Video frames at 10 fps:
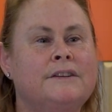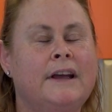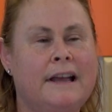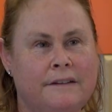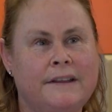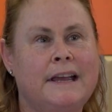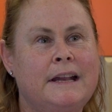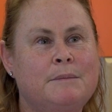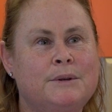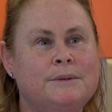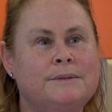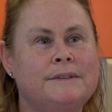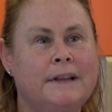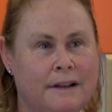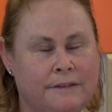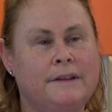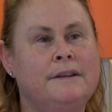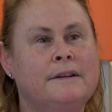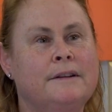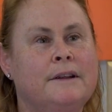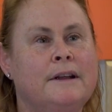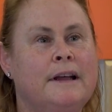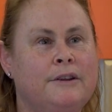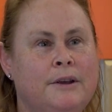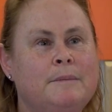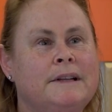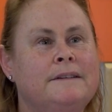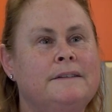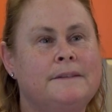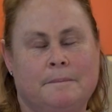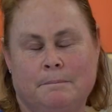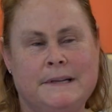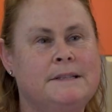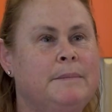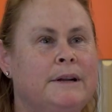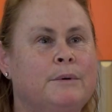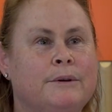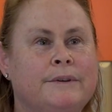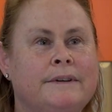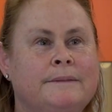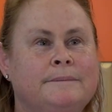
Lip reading: So healthy animals, healthy humans means a better world.